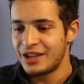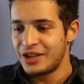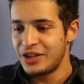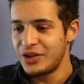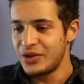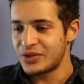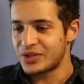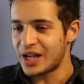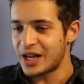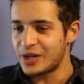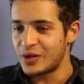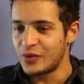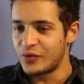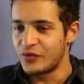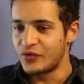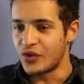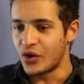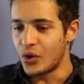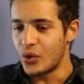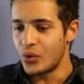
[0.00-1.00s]
You just got to
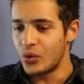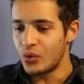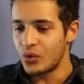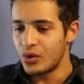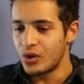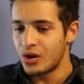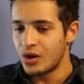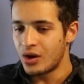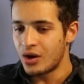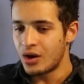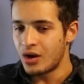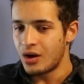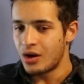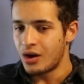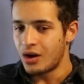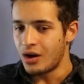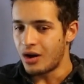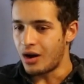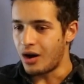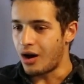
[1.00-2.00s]
devote
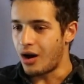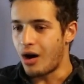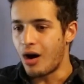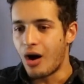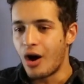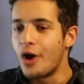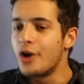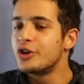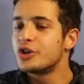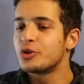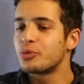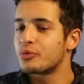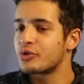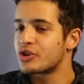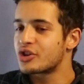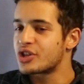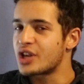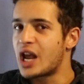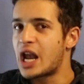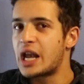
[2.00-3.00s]

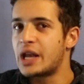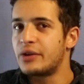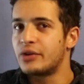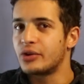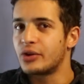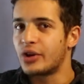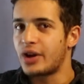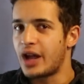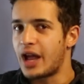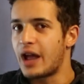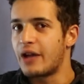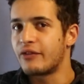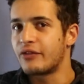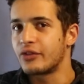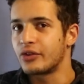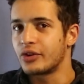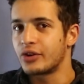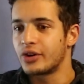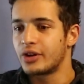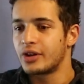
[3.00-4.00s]
100% of your
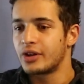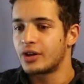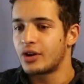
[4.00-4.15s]
effort